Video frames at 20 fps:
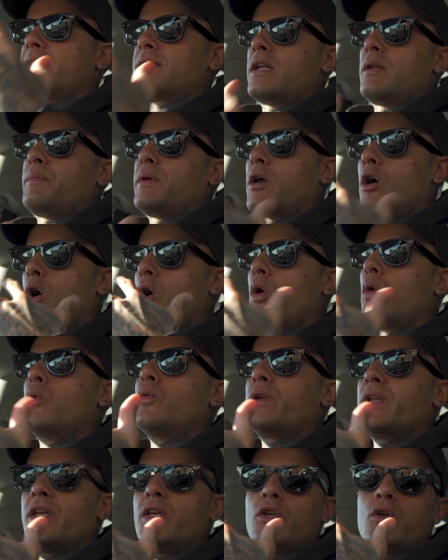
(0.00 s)
is going to be
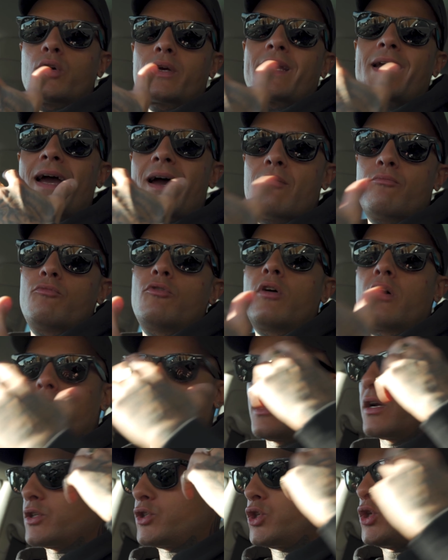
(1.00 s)
holding your camera
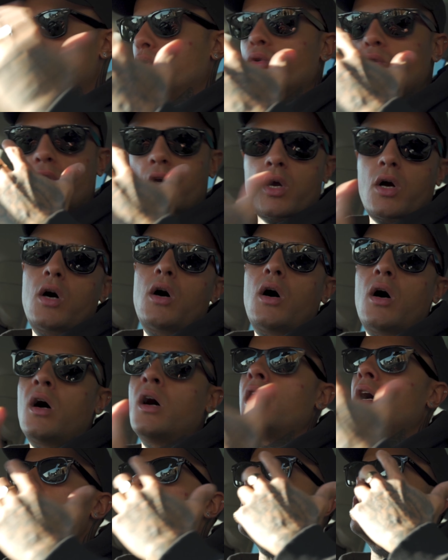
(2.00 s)
to the car.
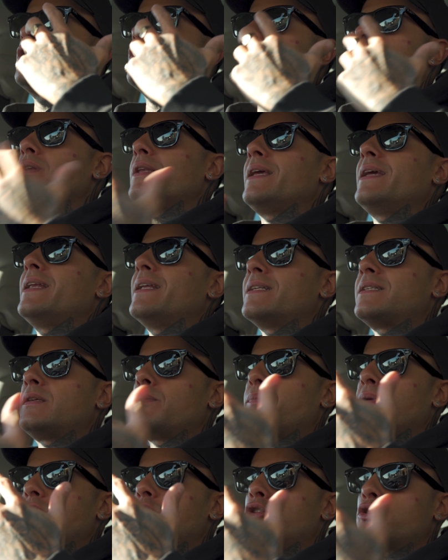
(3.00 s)
So you need it to
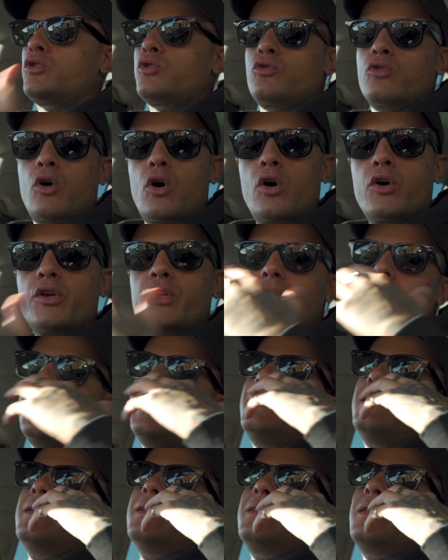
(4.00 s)
be strong, you
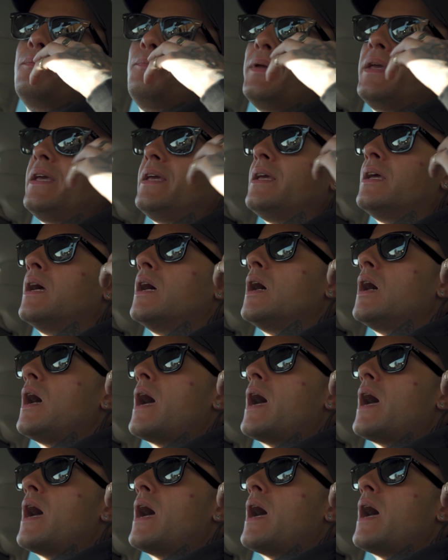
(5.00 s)
need it to be